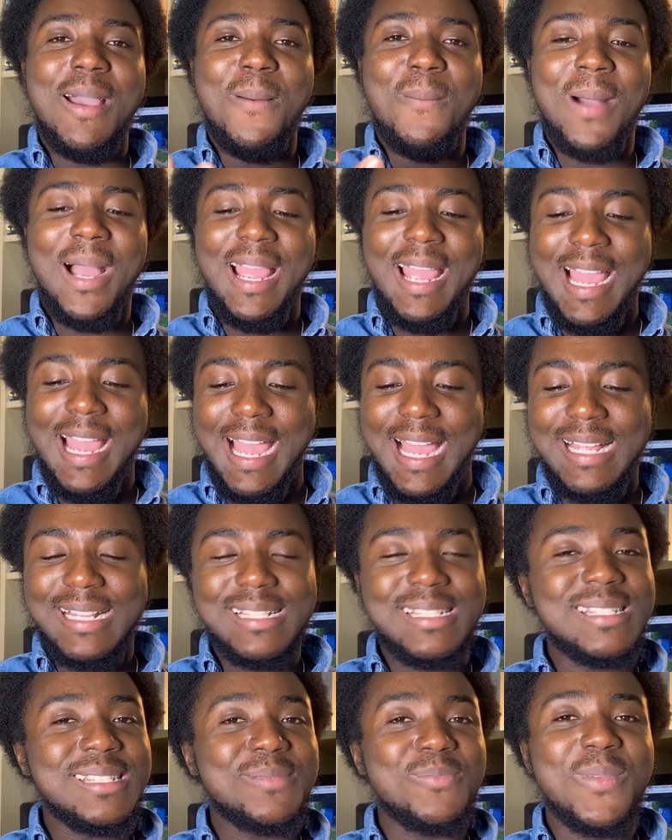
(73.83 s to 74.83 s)
My
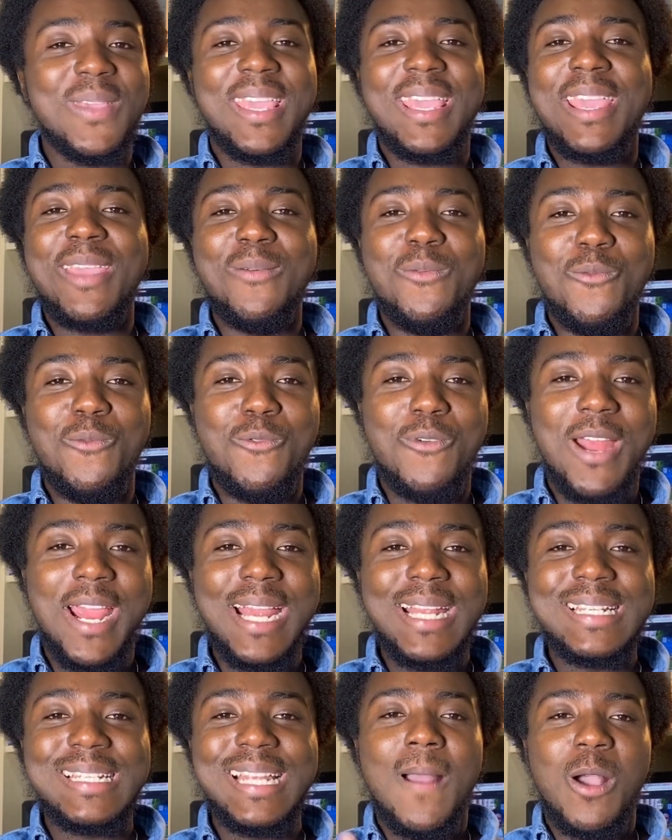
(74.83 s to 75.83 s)
hands became
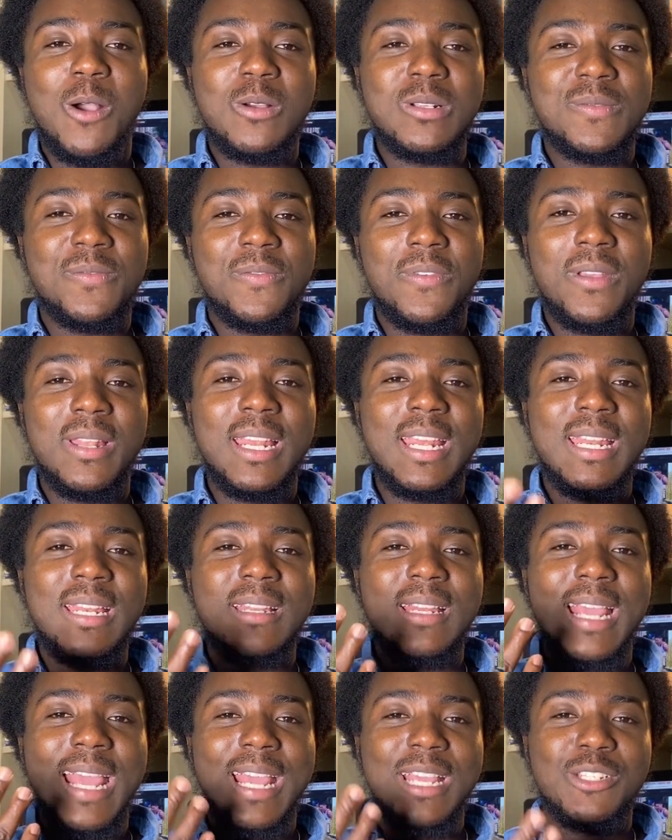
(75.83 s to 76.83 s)
red. I was
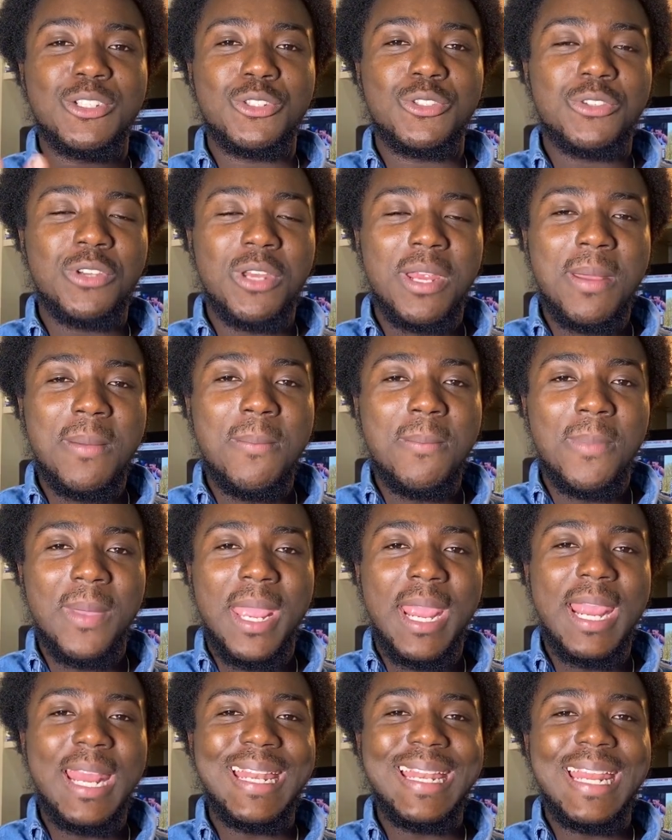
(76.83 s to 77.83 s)
feeling extreme
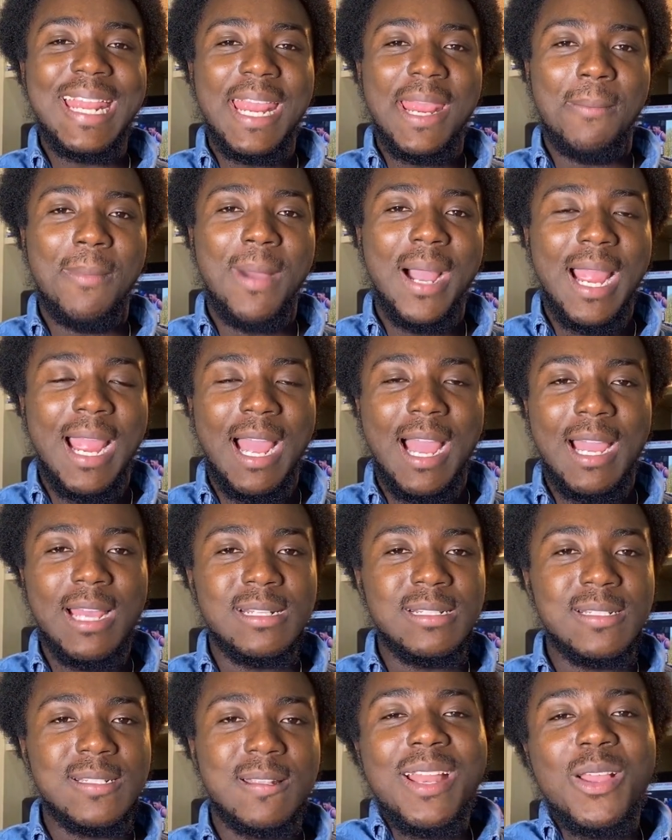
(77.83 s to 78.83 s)
pain in my
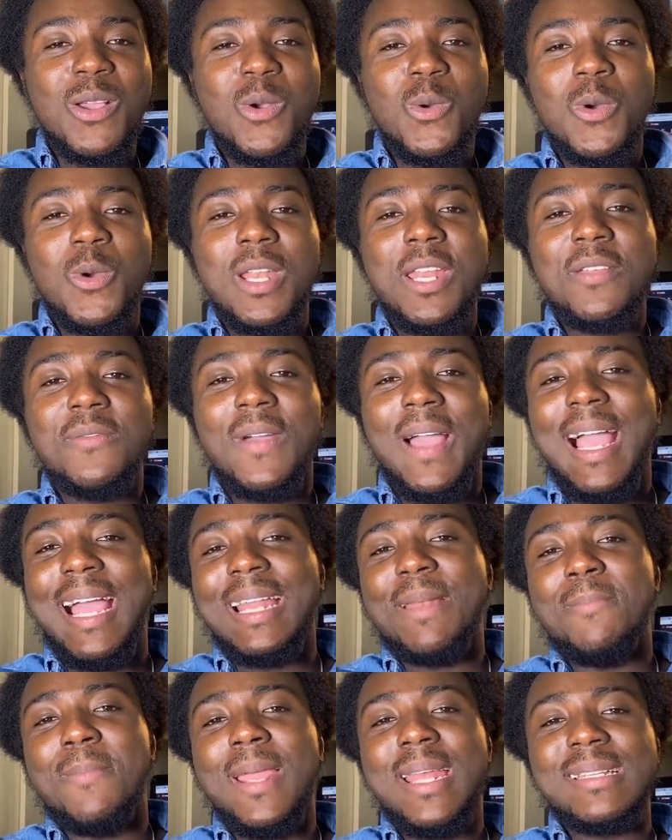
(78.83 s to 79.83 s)
hands. What if I
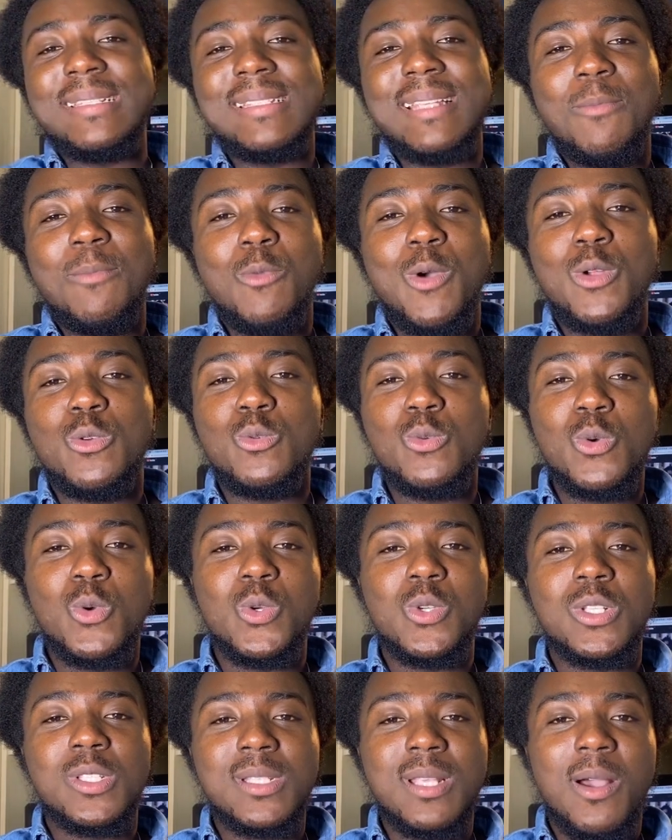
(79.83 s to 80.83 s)
had met someone who
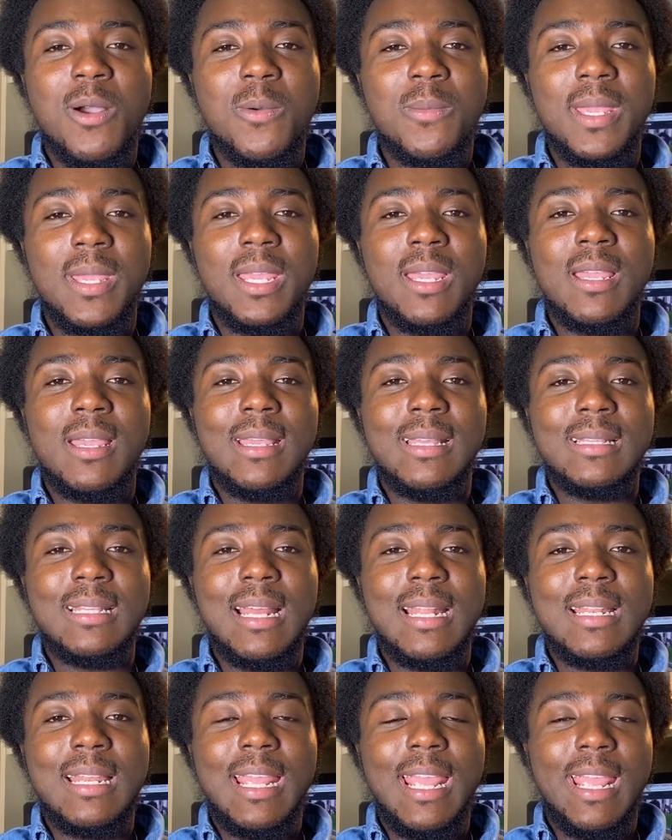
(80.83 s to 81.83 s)
could tell me
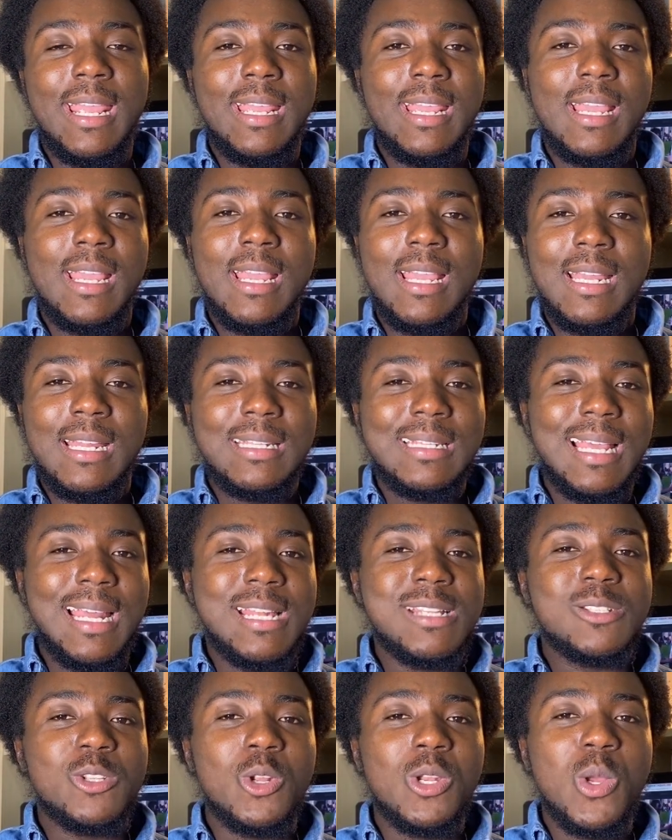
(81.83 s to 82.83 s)
that, hey, that
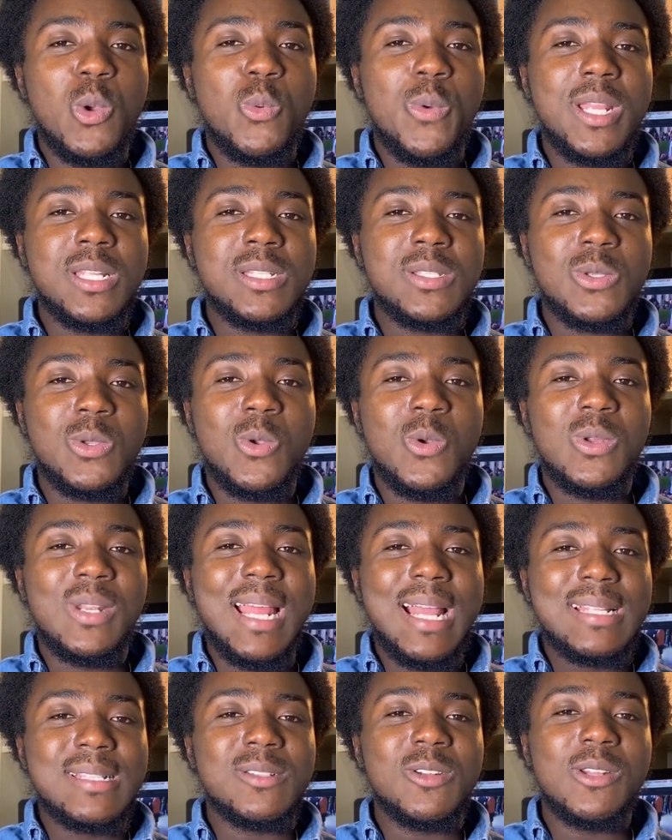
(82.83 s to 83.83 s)
is not the way to go.
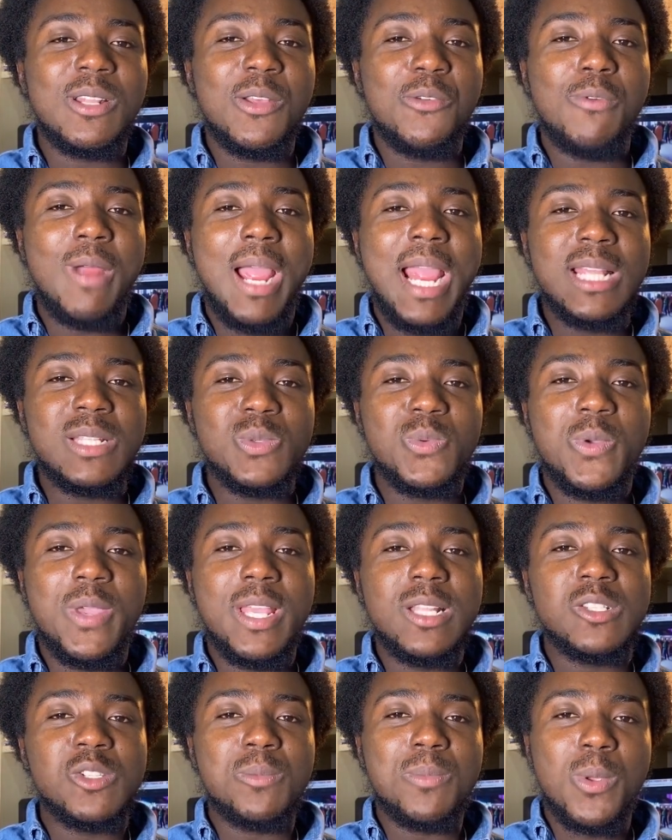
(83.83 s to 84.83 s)
That's not the right
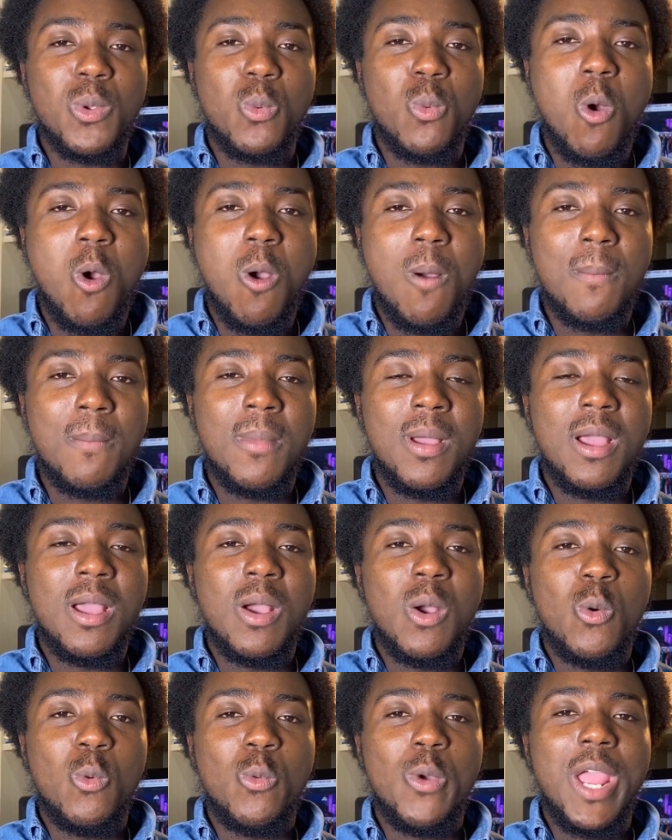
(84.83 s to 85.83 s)
way to be warm
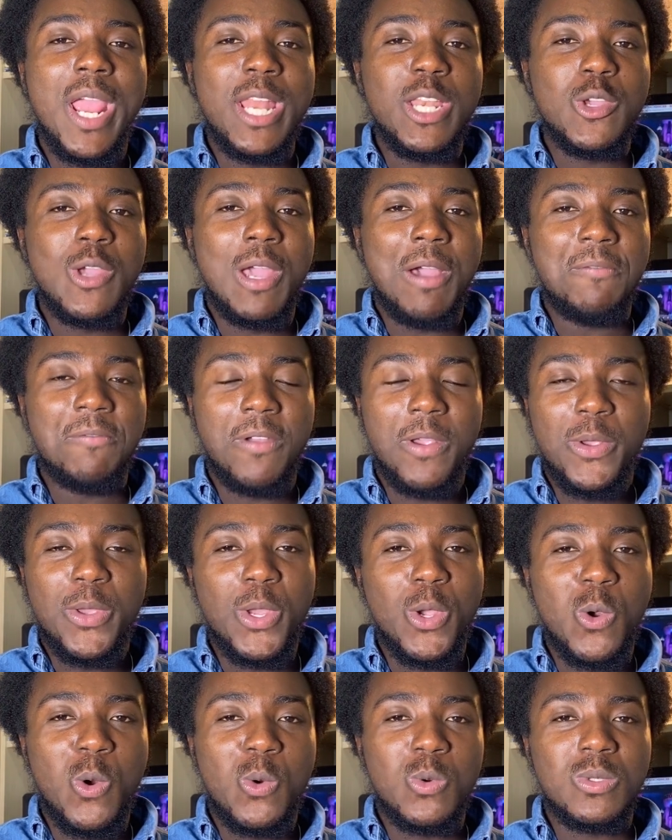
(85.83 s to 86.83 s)
when you are very
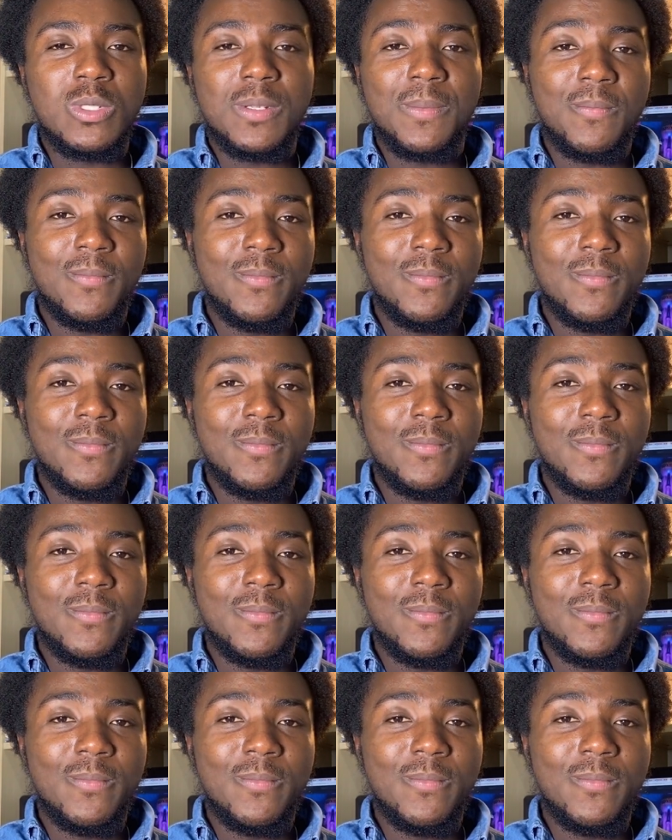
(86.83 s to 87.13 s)
cold.